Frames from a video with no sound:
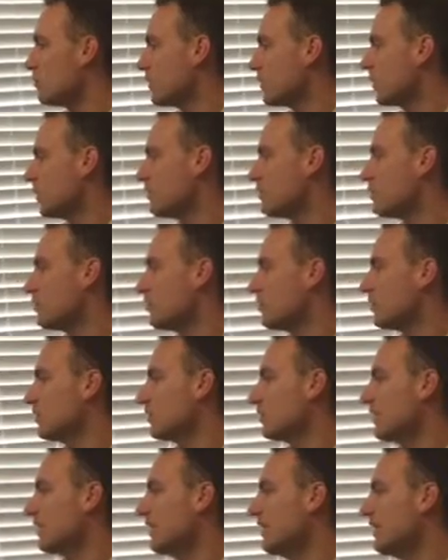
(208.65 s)
So we're going to look
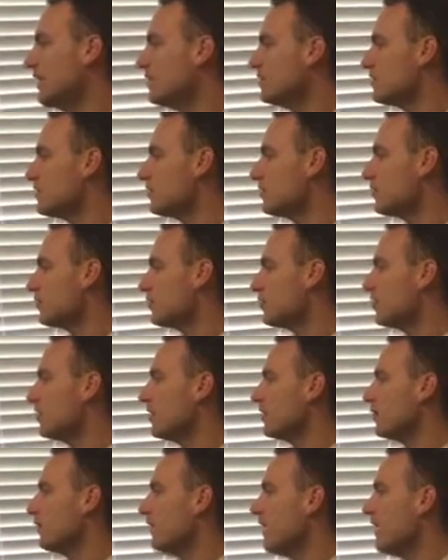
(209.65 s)
at the land, the
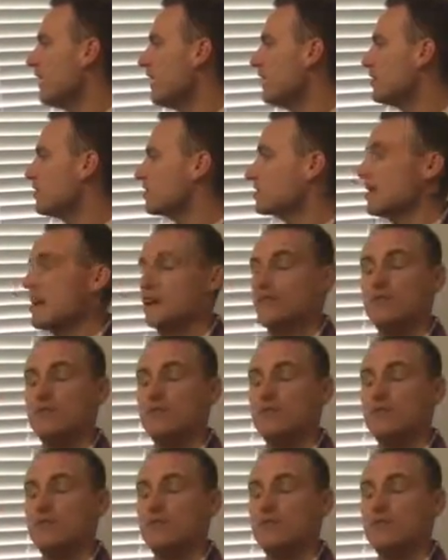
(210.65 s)
brewery, warehouse,